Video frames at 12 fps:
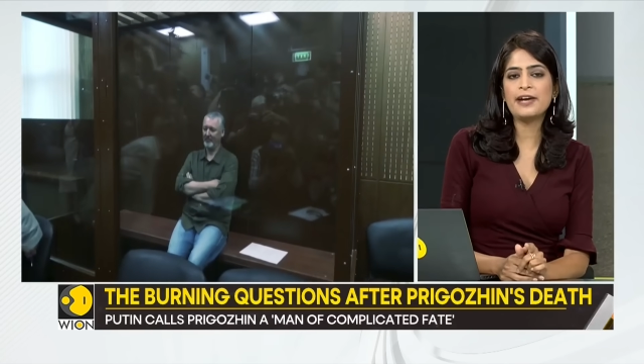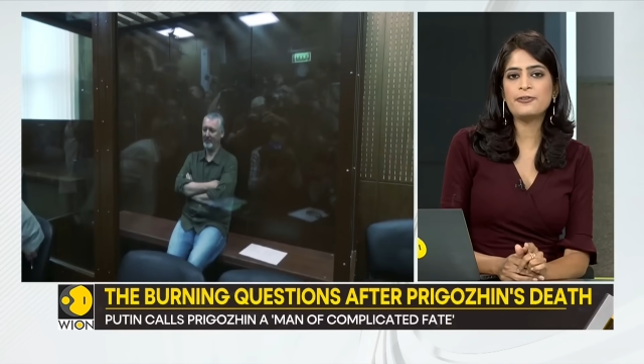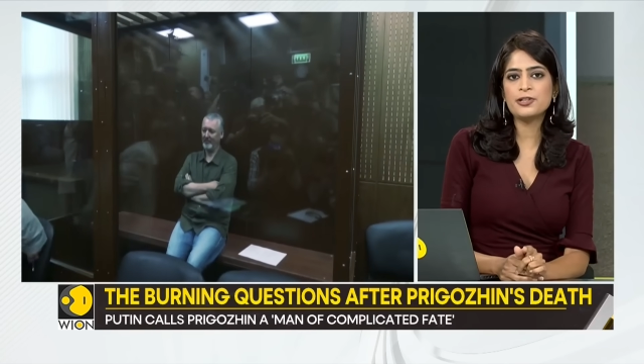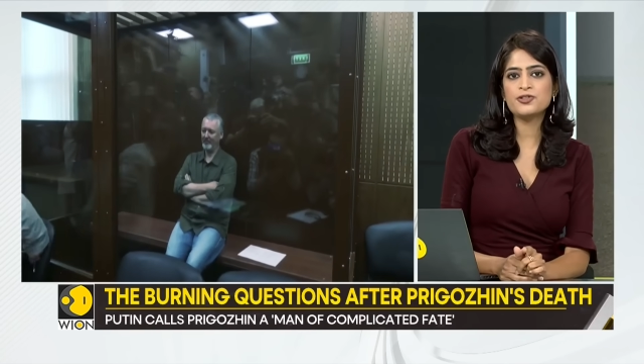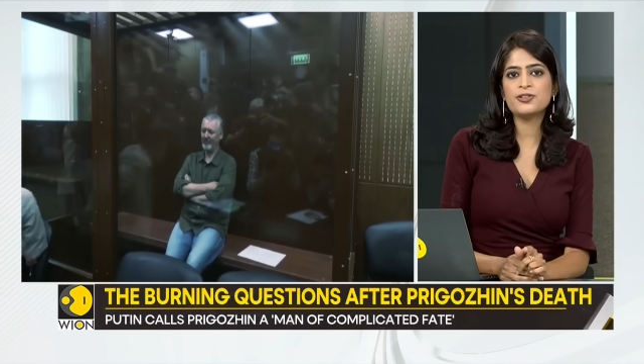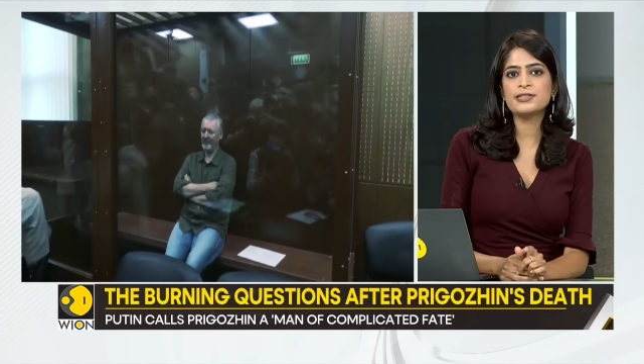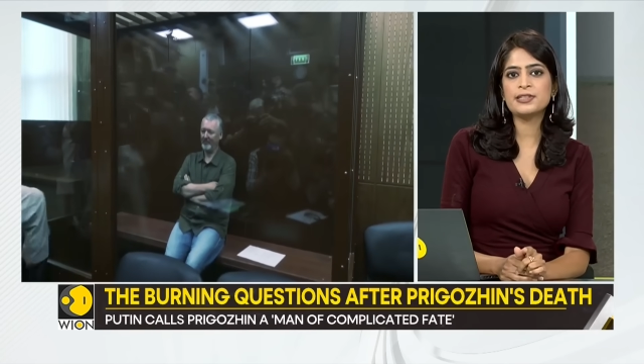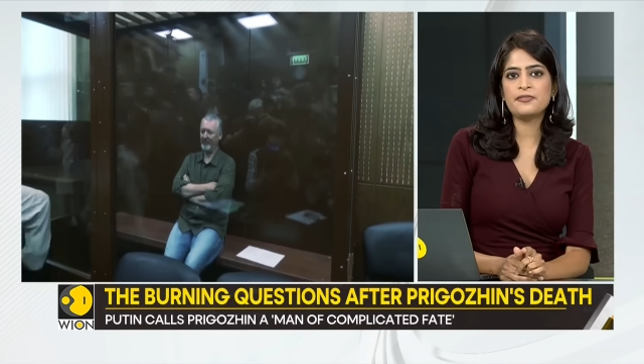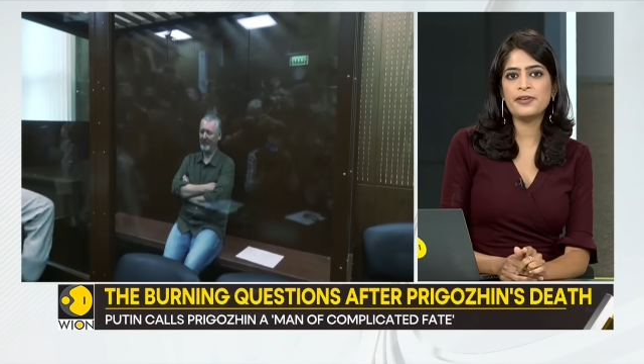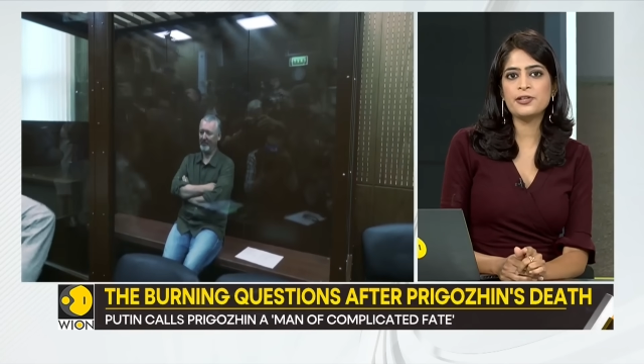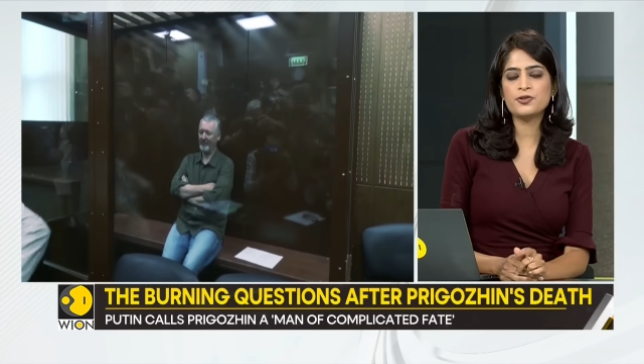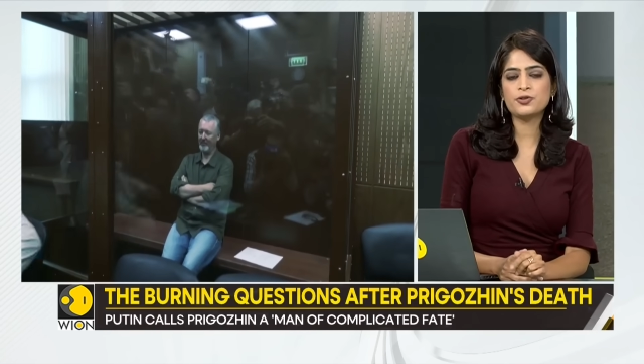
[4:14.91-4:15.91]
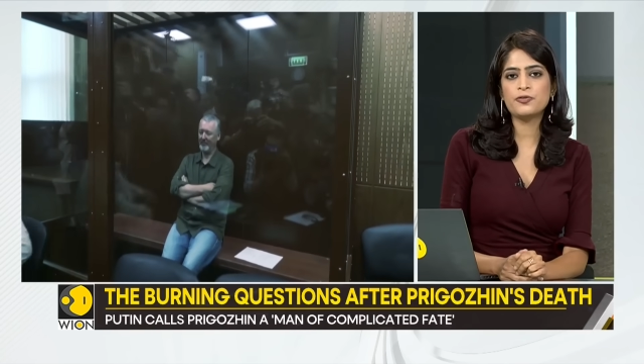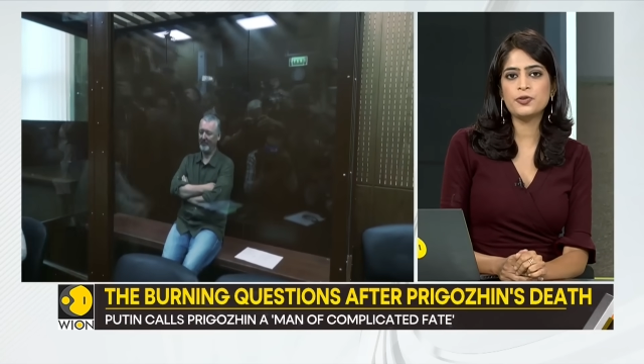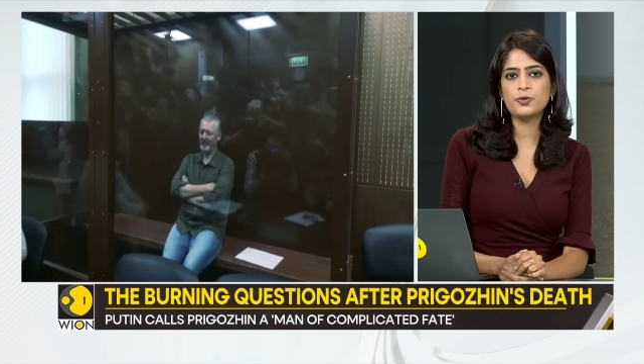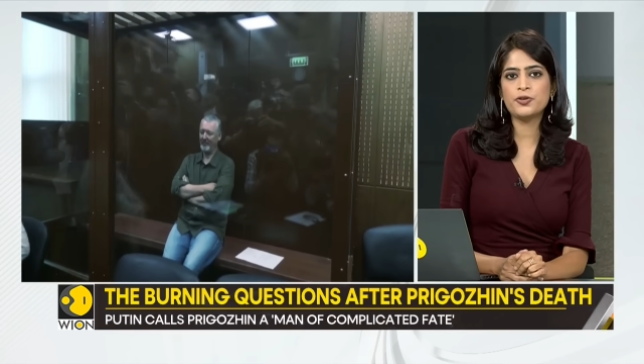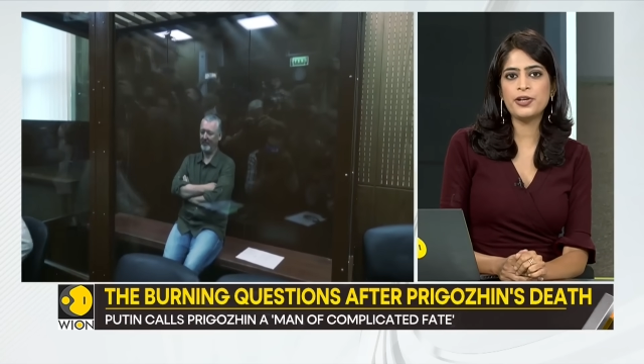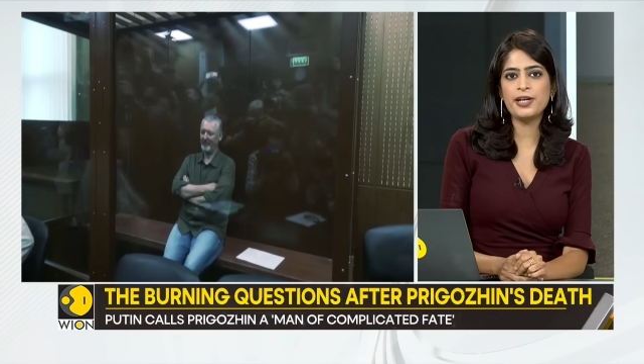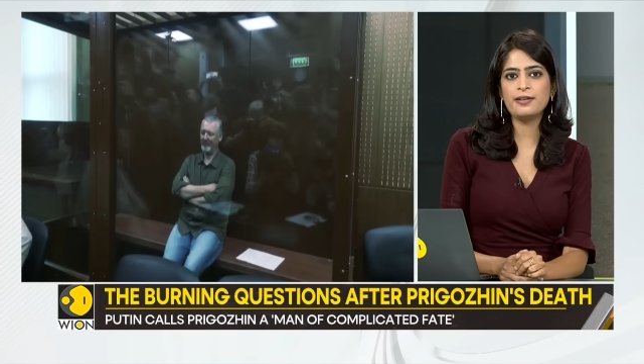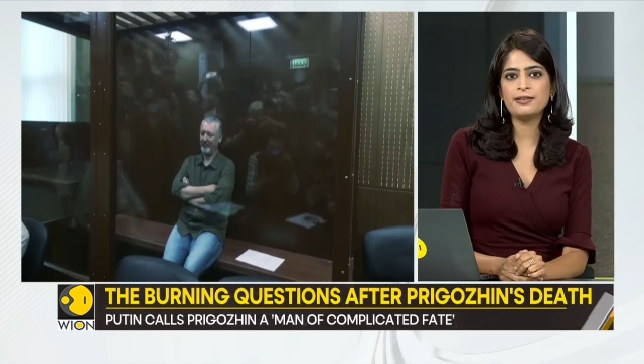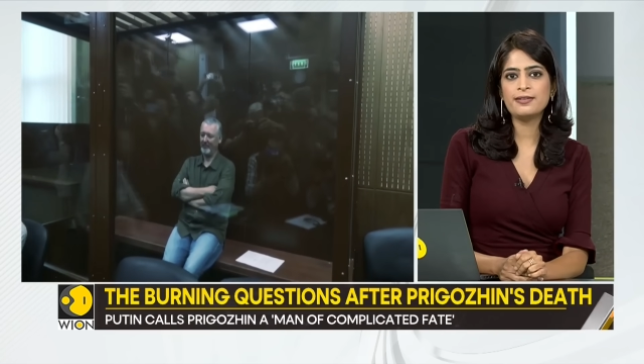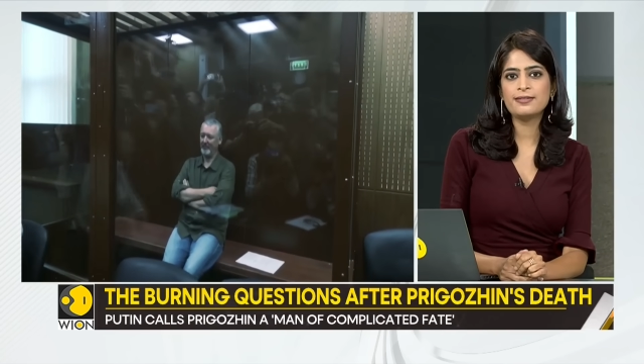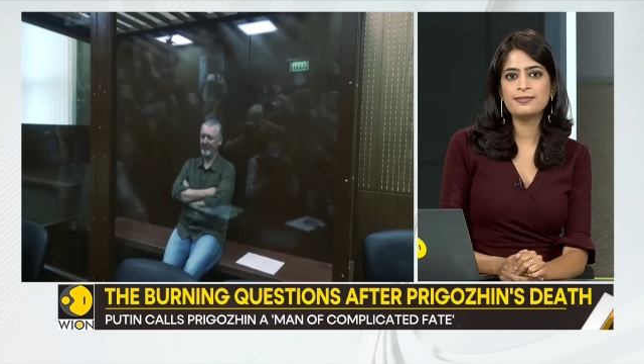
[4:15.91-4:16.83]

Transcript: and Russia's invasion of Ukraine.